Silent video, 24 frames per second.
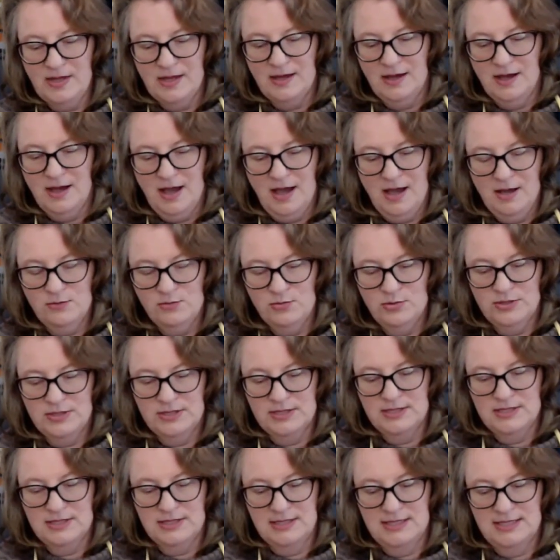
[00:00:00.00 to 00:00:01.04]
I
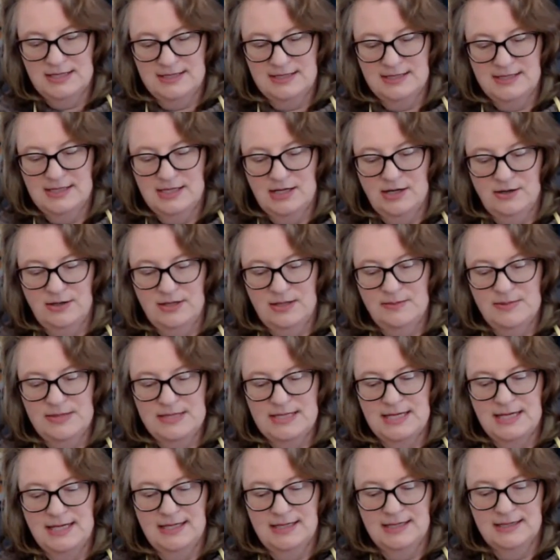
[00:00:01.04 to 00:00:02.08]
wouldn't necessarily be
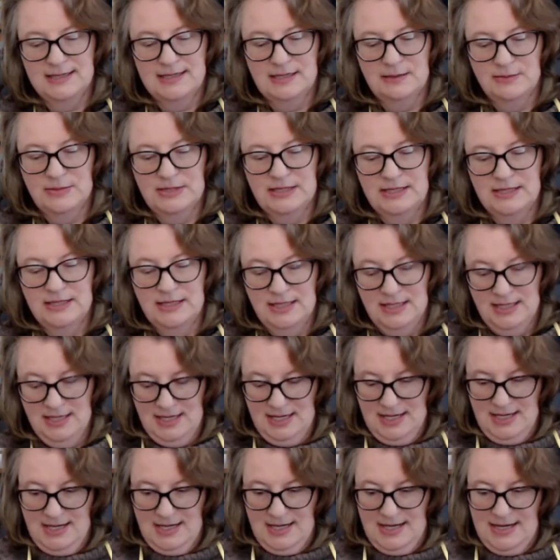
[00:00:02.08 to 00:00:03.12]
telling someone
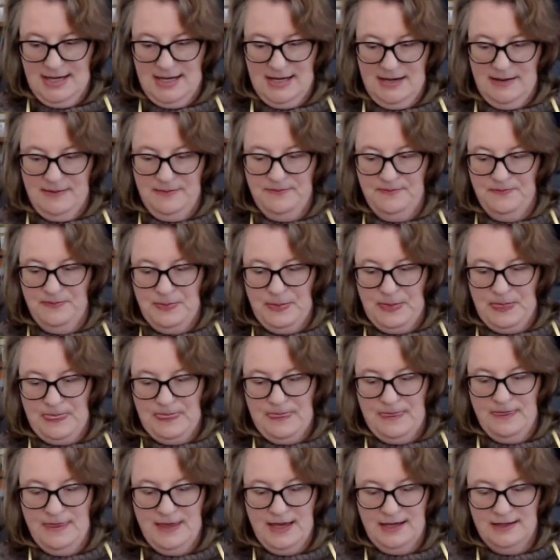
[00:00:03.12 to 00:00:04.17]

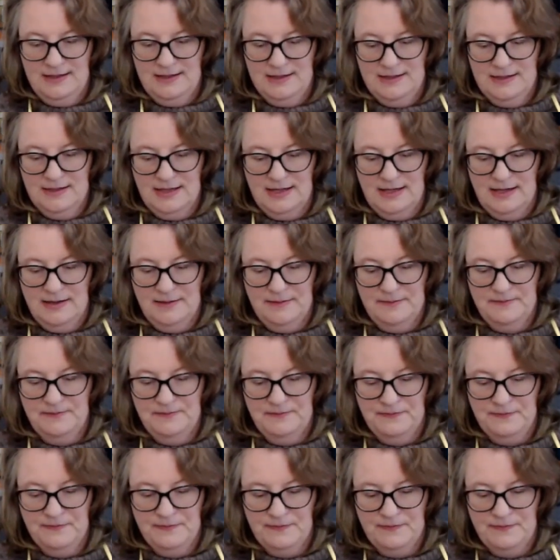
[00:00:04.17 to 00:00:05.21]
that
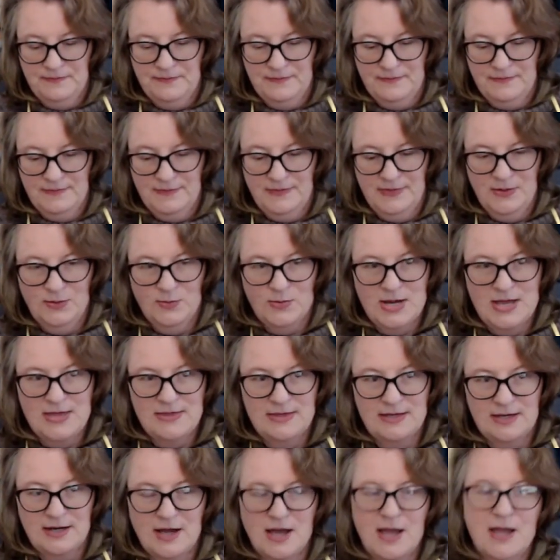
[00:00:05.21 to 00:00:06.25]
the way
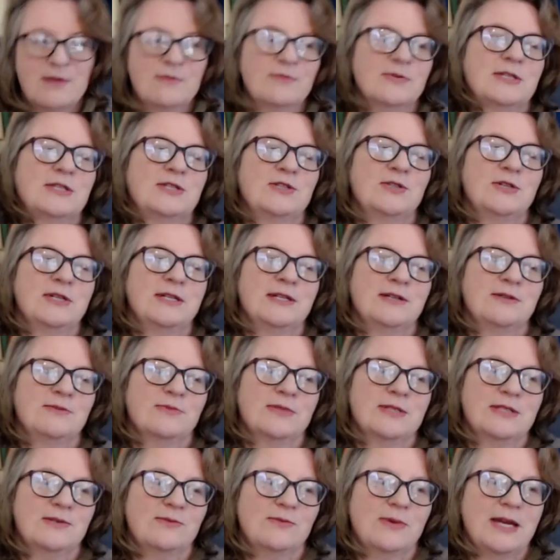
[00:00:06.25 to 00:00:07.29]
that I was doing it
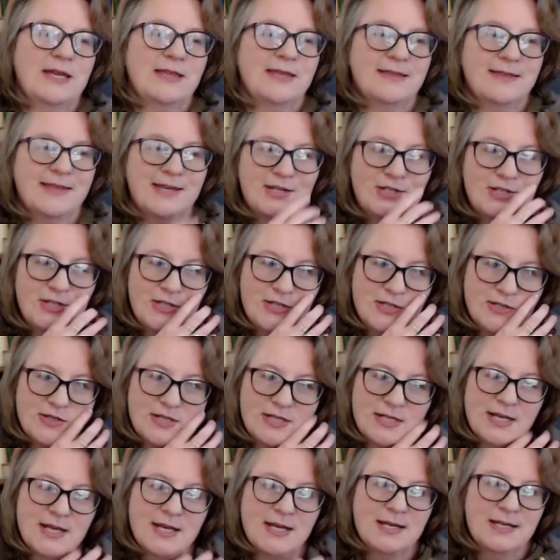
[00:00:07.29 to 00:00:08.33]
was the way that they should do
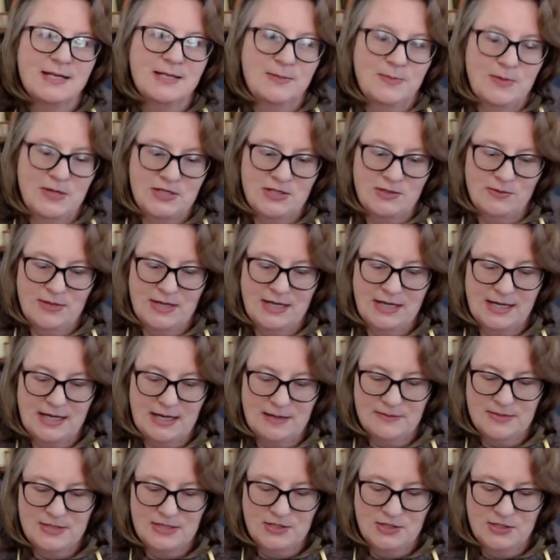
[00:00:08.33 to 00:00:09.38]
it, especially when it
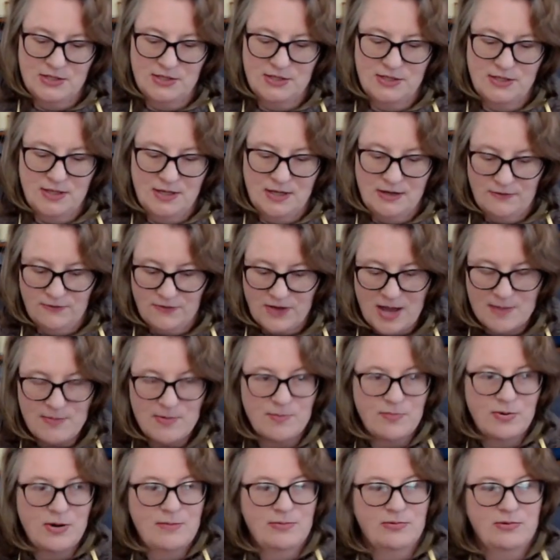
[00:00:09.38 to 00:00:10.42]
comes to fibre
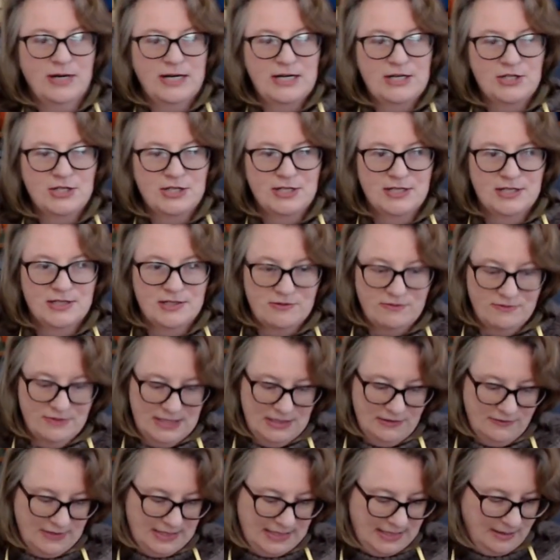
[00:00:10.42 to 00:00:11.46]
preparation is
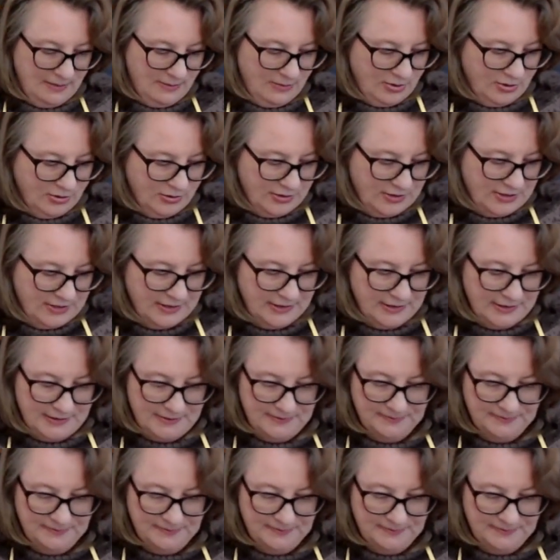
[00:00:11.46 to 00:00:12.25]
really, really important.